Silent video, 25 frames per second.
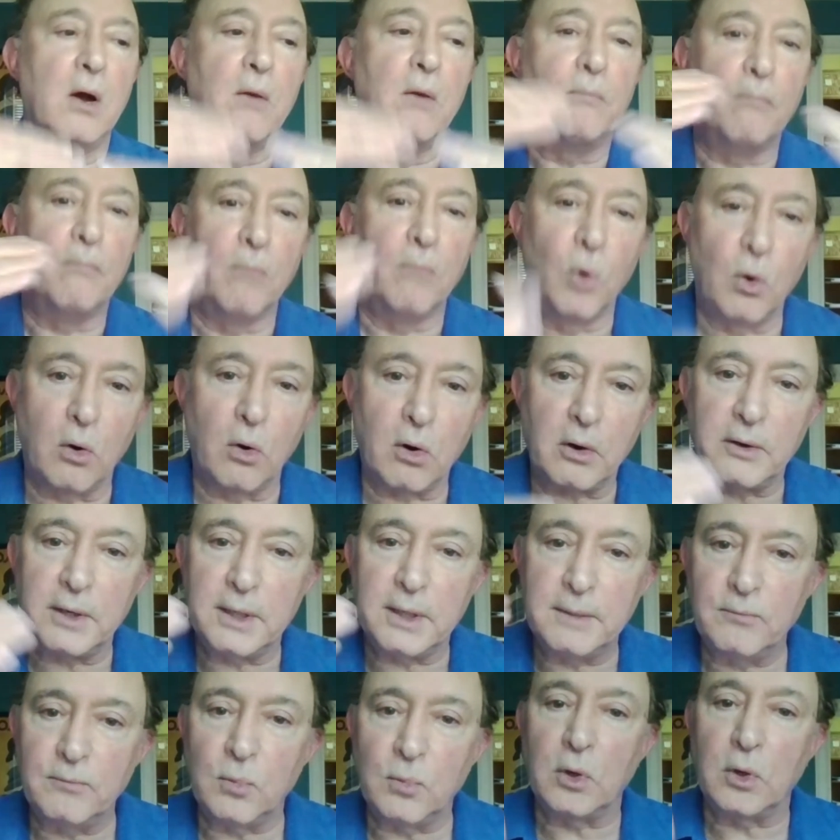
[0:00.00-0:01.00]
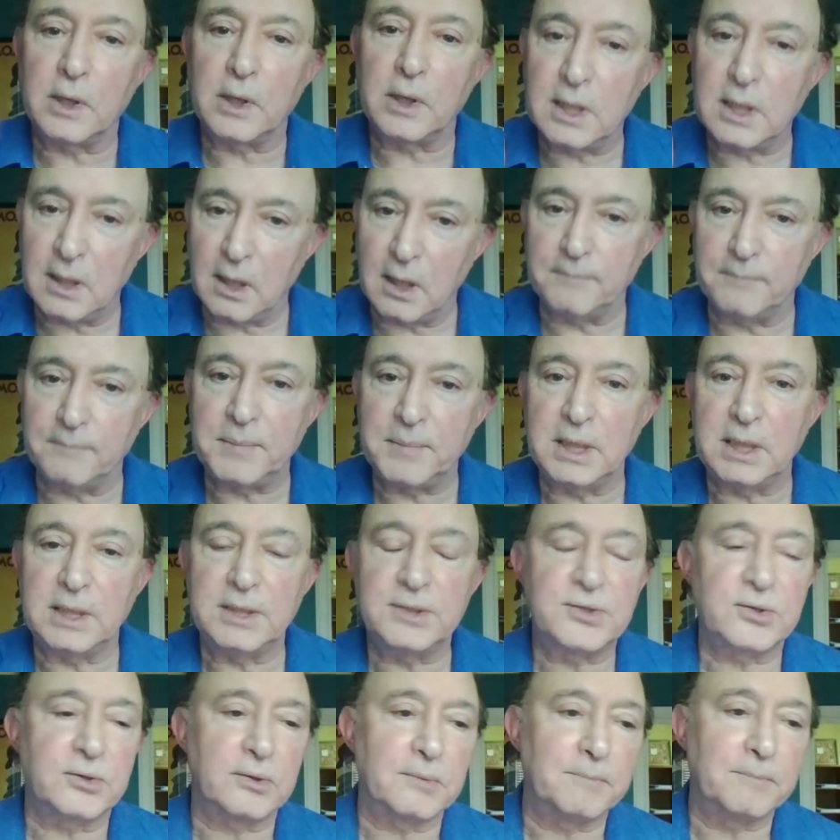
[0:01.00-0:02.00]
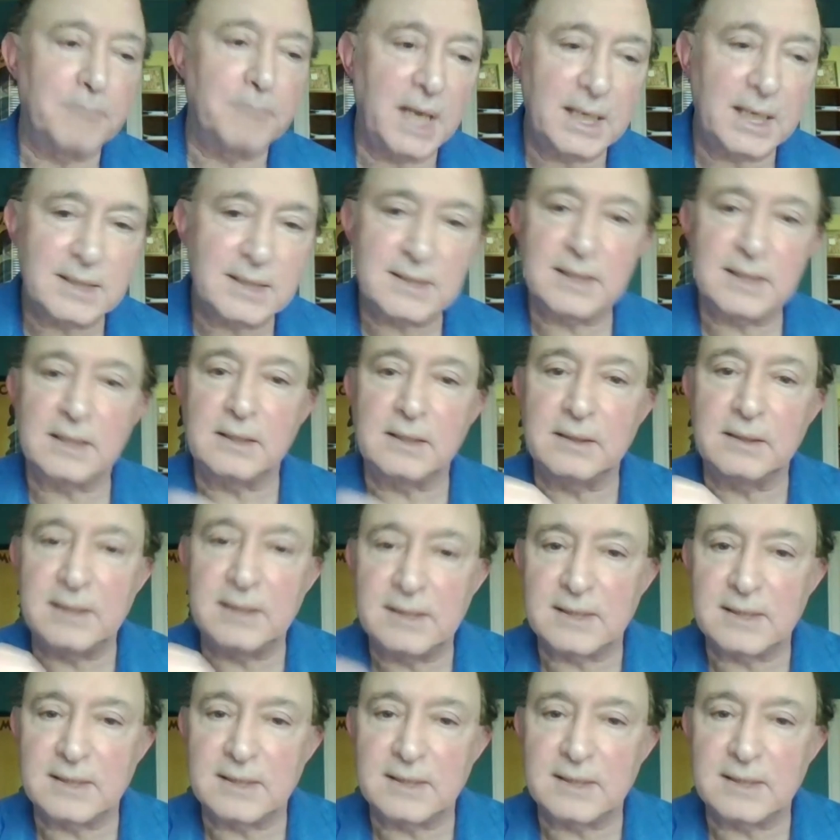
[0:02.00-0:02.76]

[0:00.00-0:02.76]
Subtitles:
More and more companies are basically